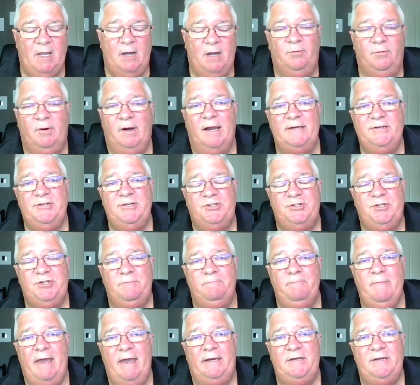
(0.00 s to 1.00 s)
a
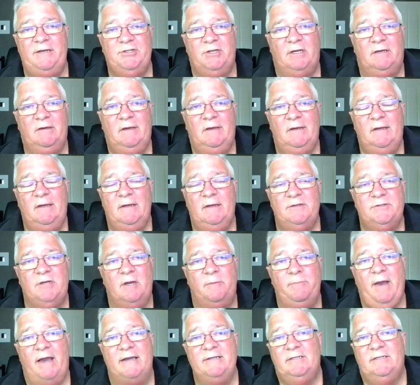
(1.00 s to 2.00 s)
relationship manager
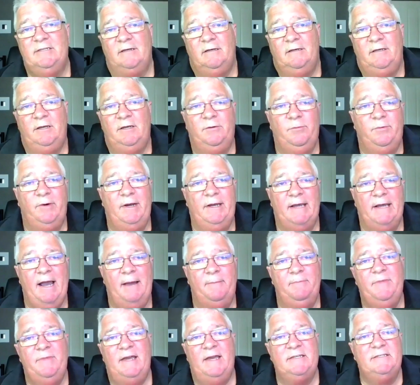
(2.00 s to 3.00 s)
so basically, you ring
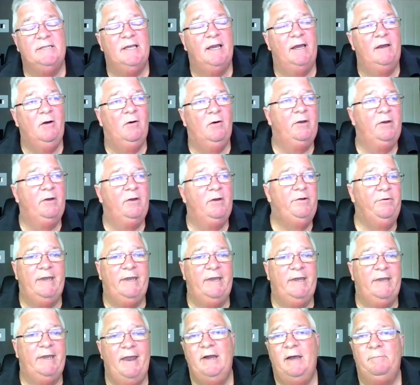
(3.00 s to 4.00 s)
up and they say, "Oh, your
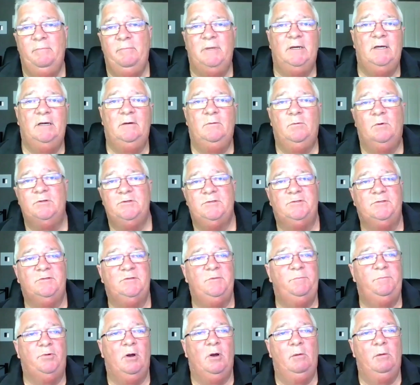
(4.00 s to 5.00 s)
account number.
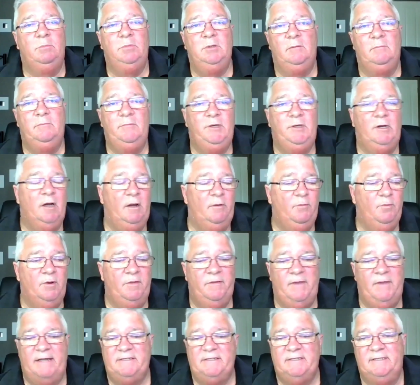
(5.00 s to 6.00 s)
What's the problem? You know
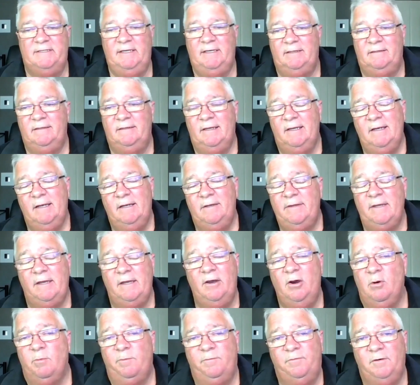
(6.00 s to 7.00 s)
what? That's it."
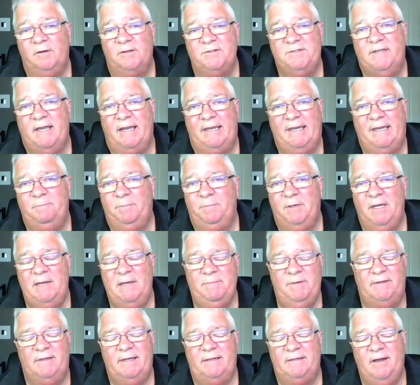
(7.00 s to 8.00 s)
They're helpful as they can
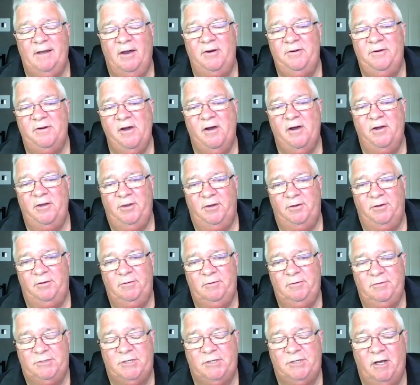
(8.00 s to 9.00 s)
be, but they don't know
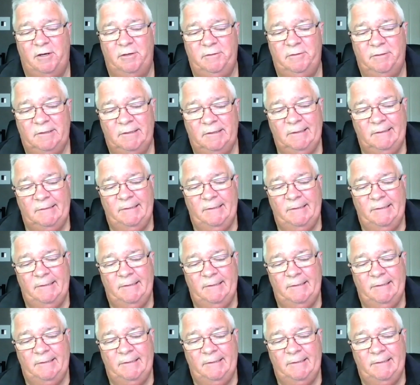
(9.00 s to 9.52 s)
you. So